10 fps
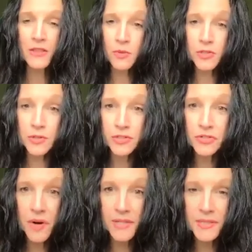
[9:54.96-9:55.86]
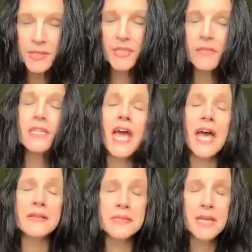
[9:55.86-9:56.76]
through your trust.
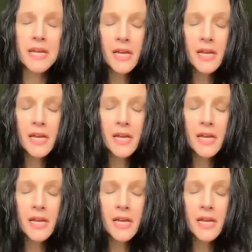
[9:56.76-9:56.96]
Yes.